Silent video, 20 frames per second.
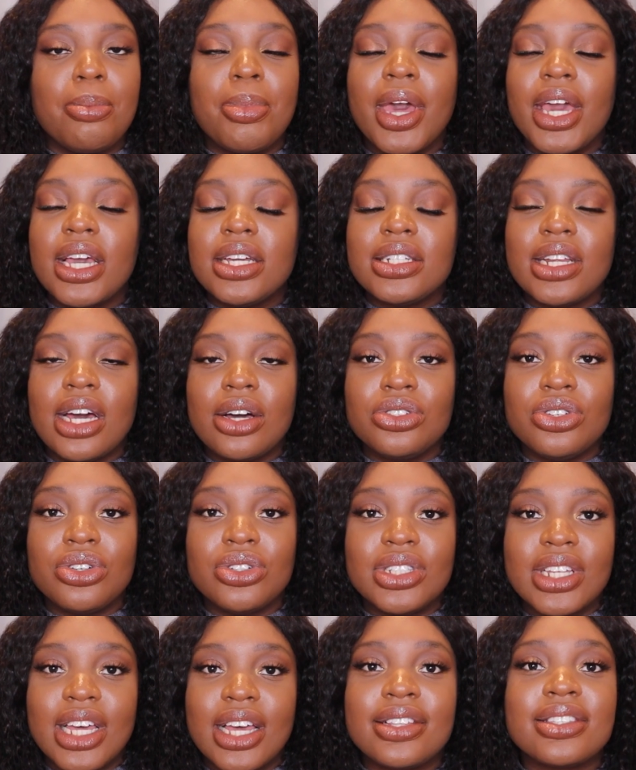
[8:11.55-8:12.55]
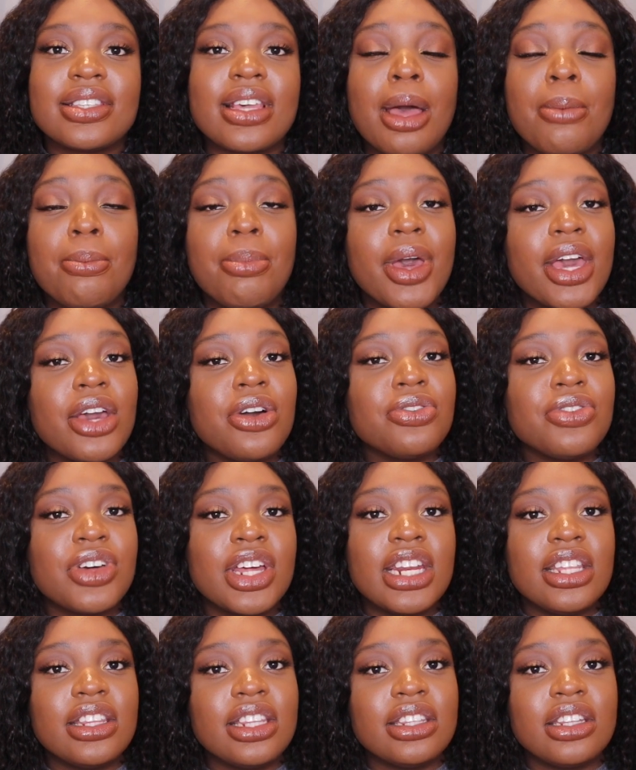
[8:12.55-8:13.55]
pay down your debts and pay off
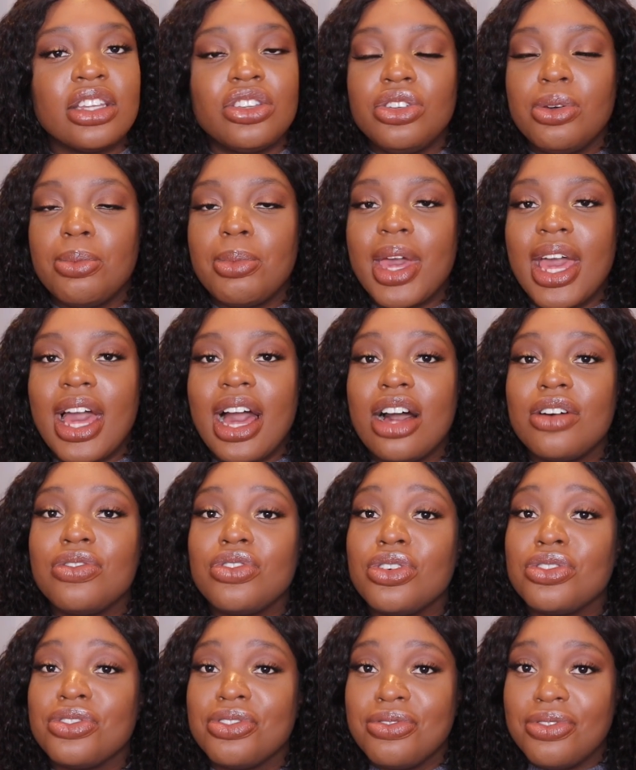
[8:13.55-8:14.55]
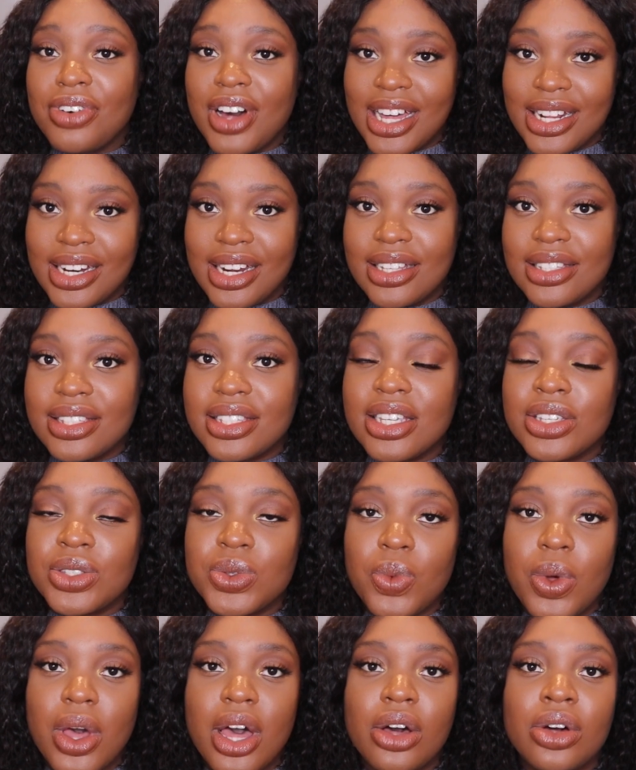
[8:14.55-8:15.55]
anything that you may have on finance
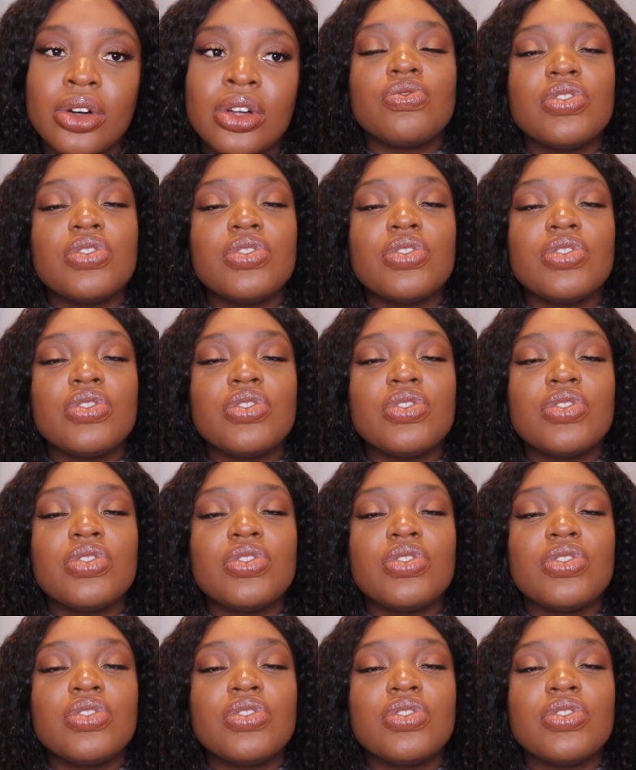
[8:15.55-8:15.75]
as well.